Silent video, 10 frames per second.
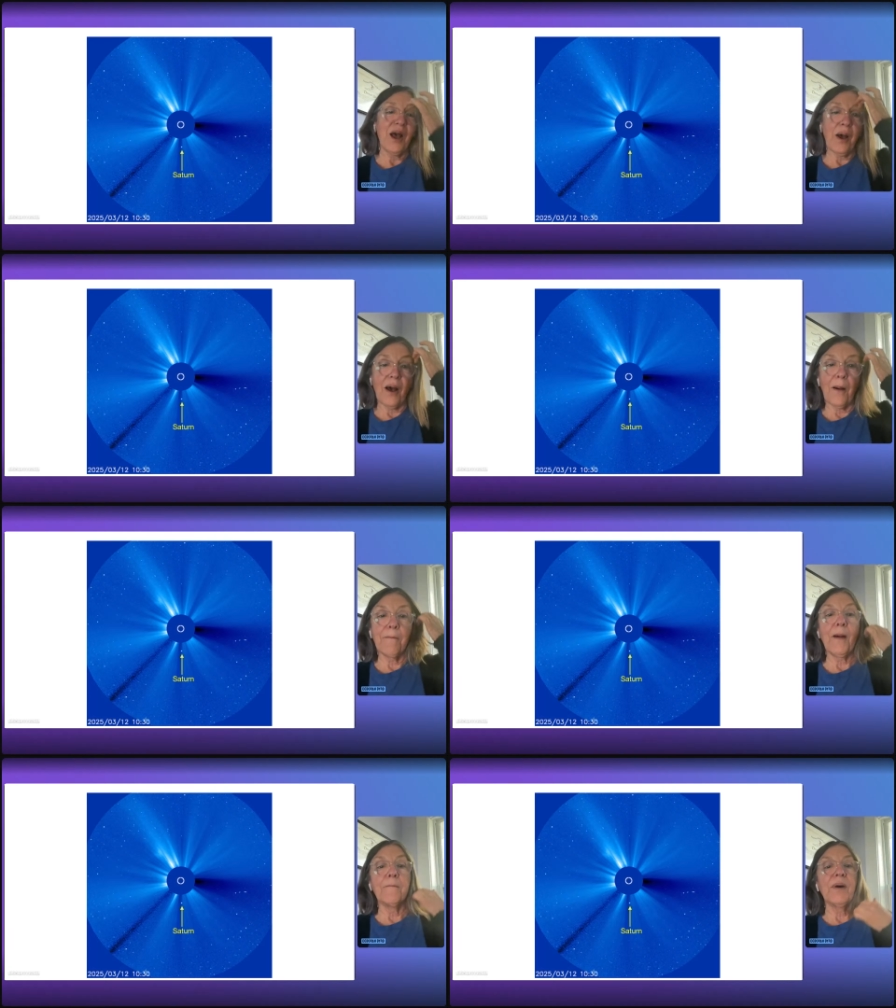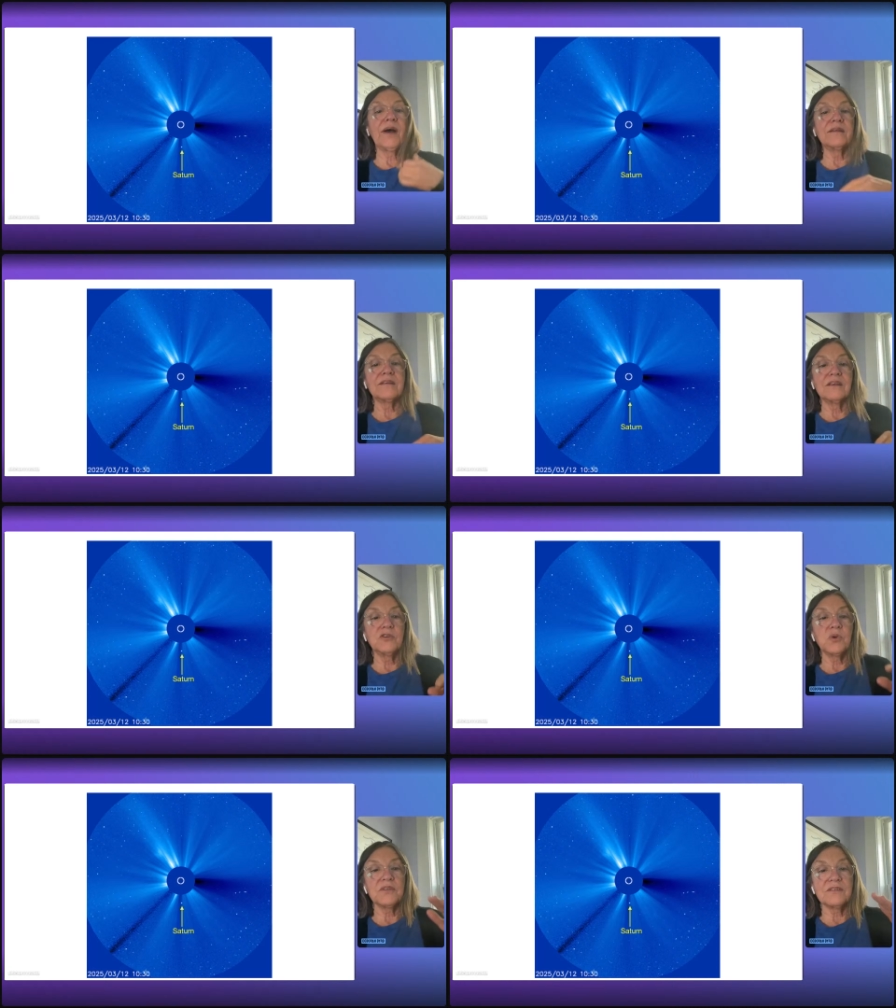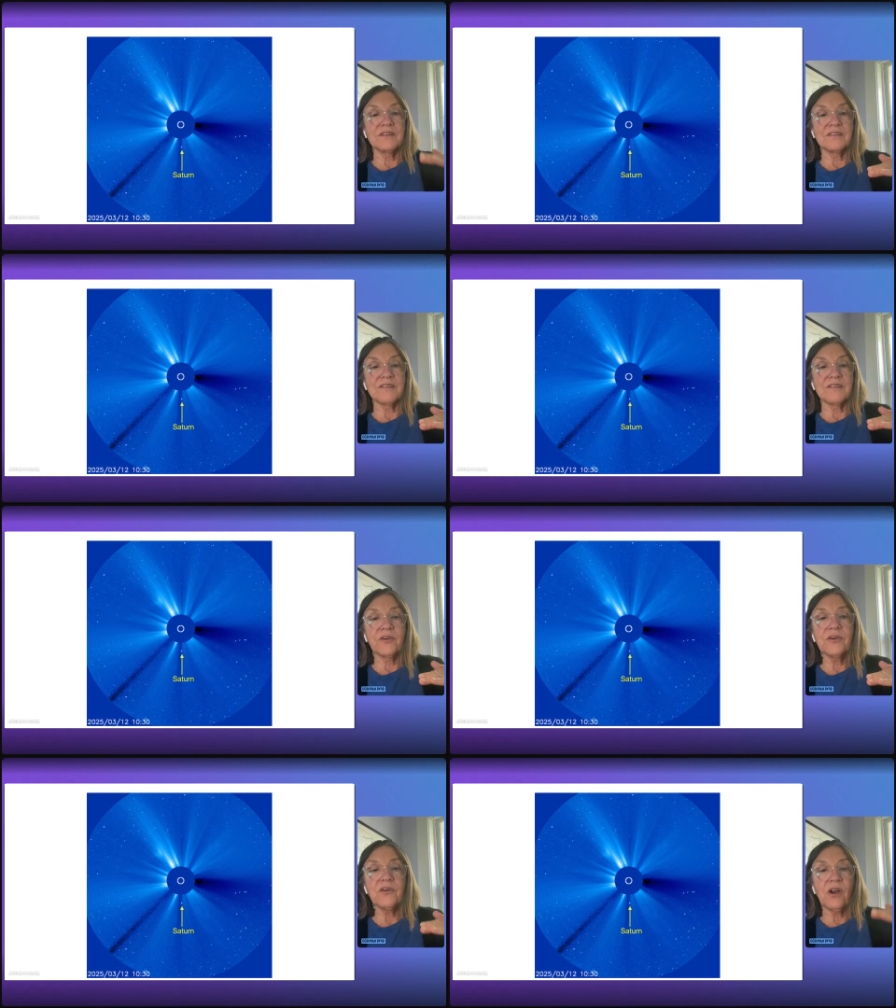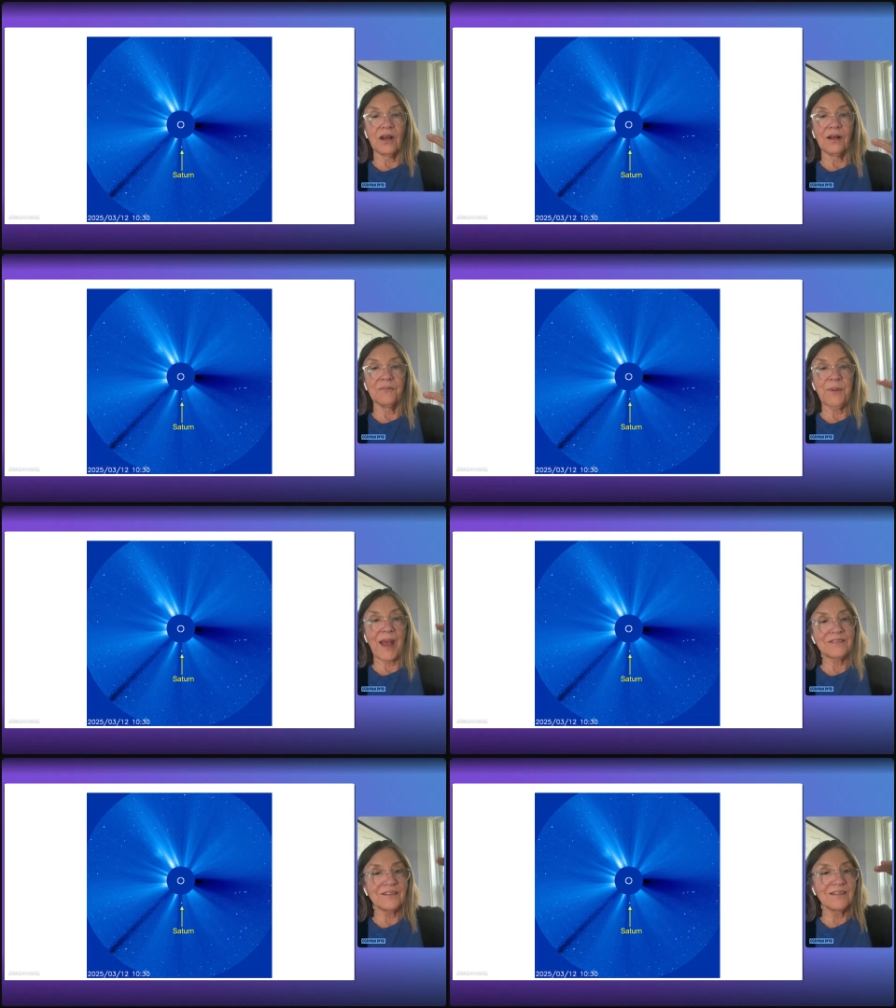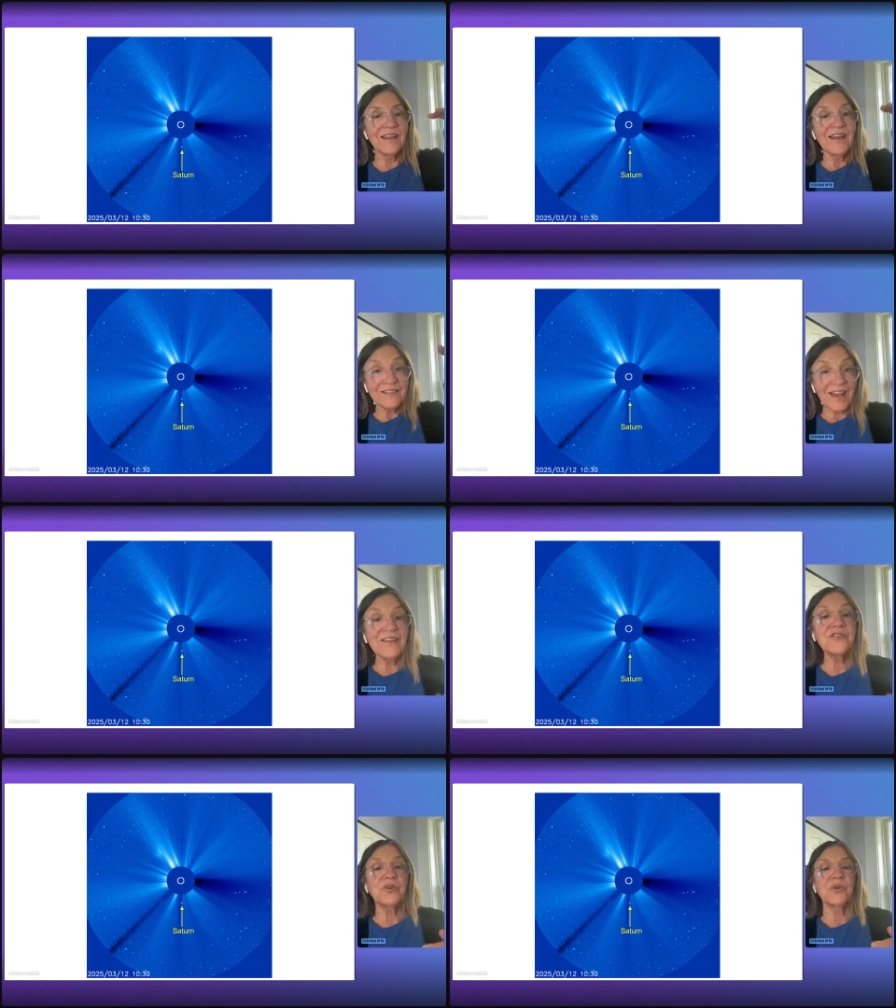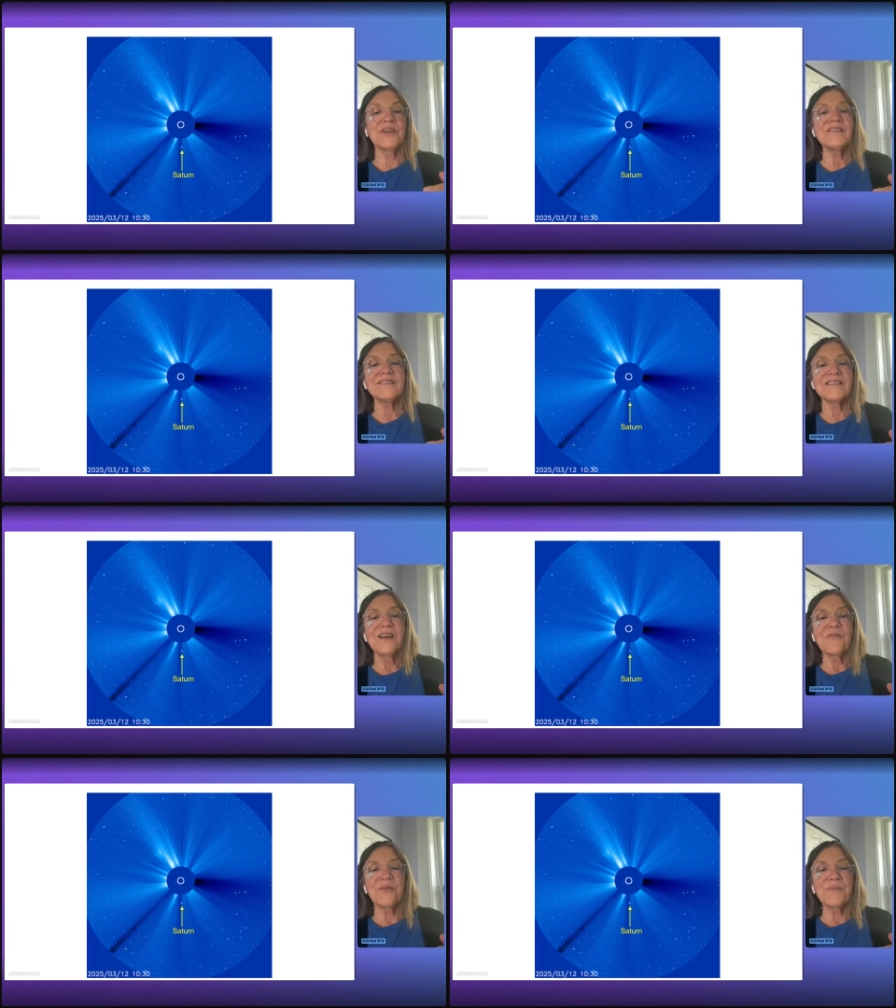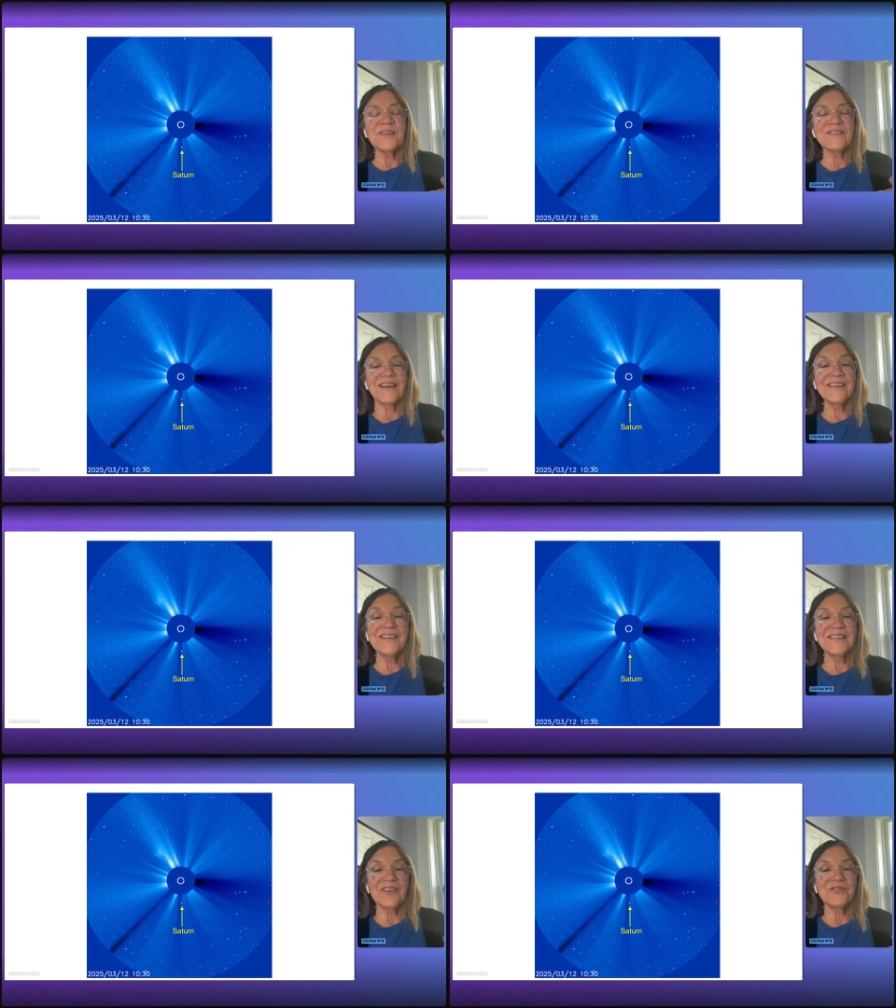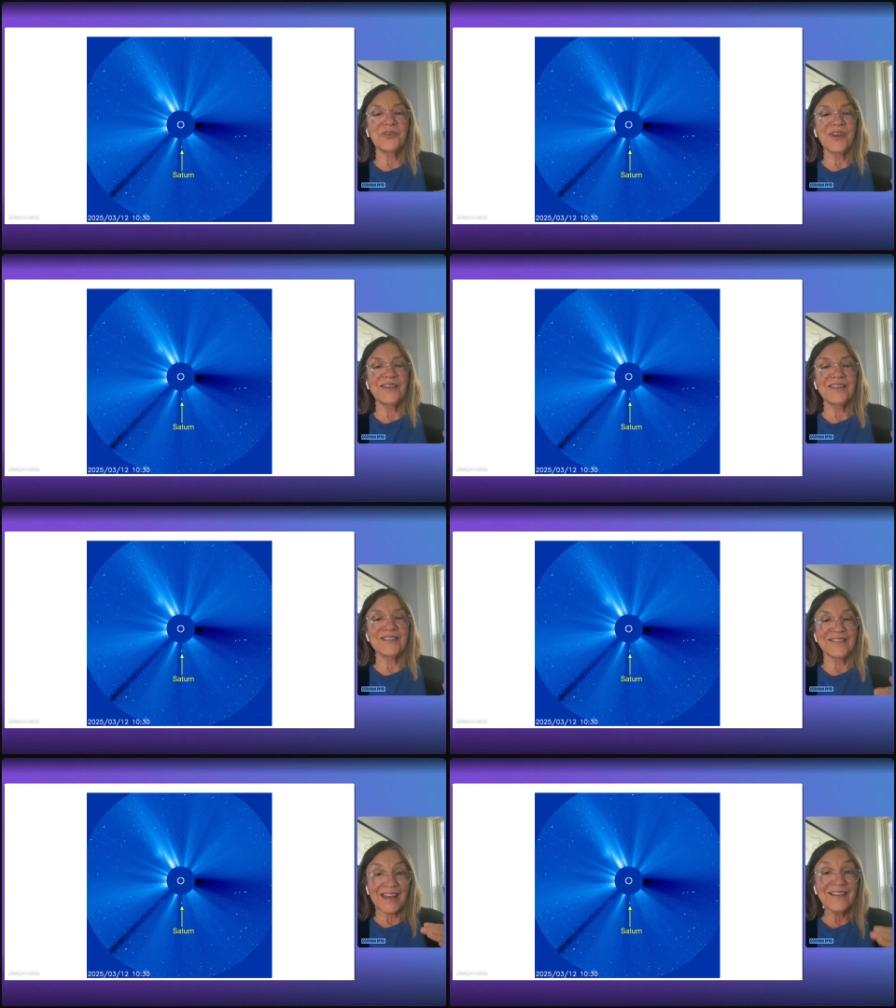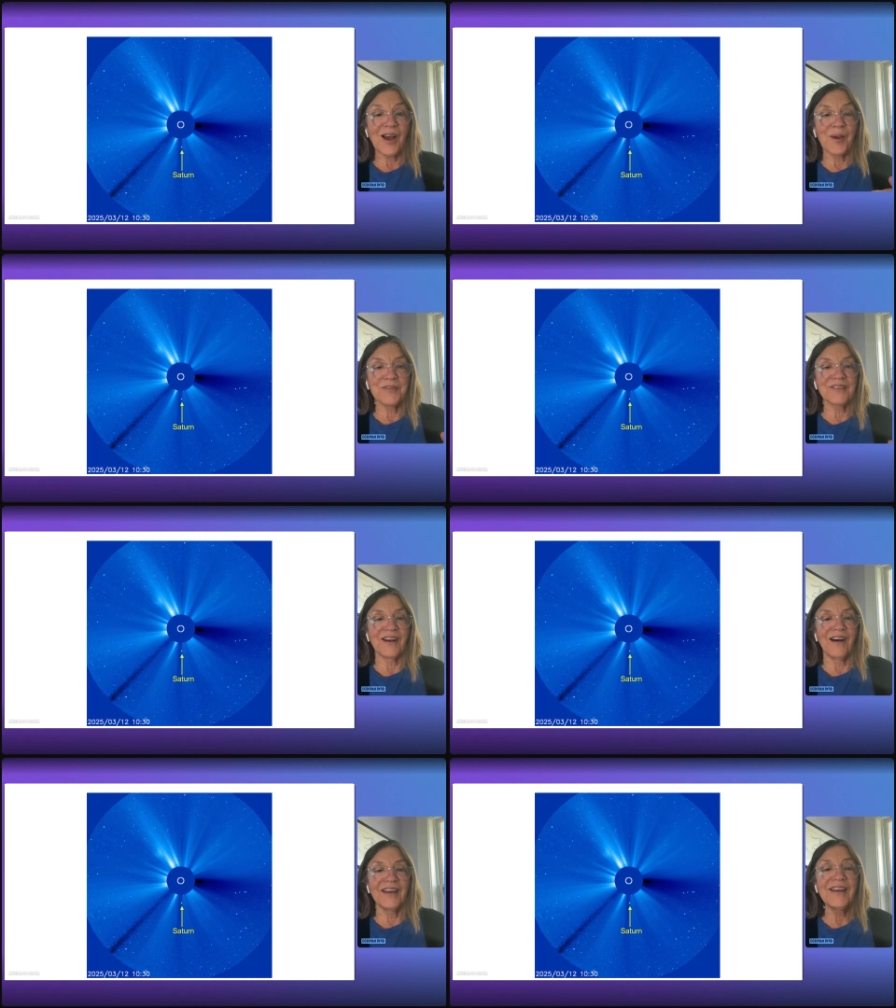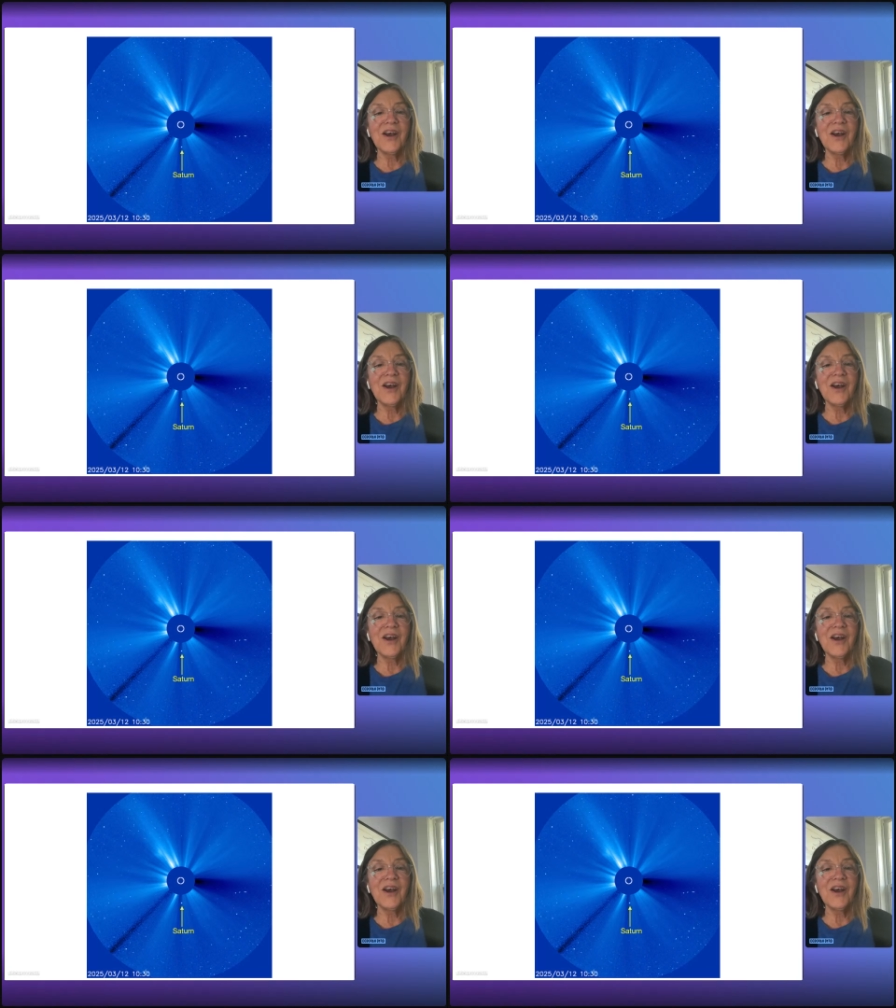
um, but you can see Saturn uh, passing 10 degrees from the sun in yesterday's daytime sky.